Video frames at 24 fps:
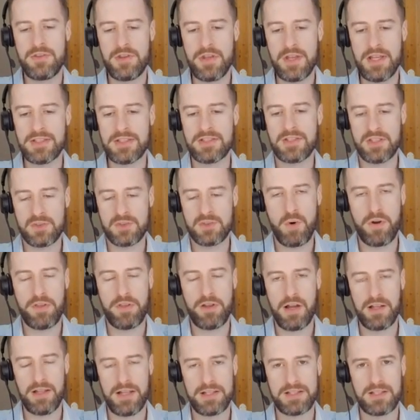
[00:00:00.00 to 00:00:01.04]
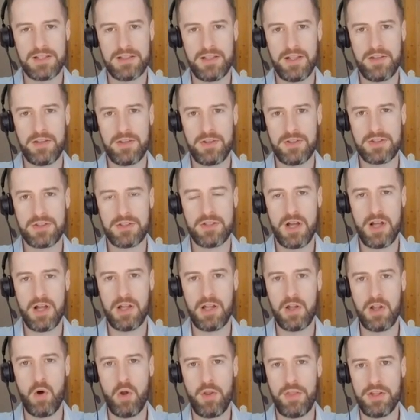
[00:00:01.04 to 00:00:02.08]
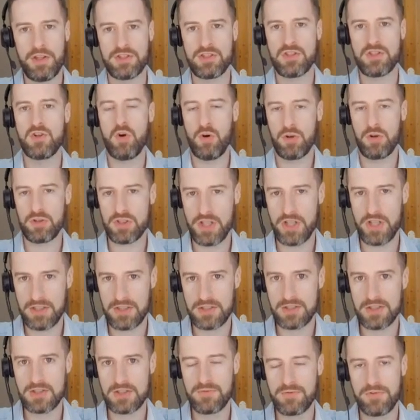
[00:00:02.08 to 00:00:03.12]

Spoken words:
it's worth highlighting that there's a lot that's not changed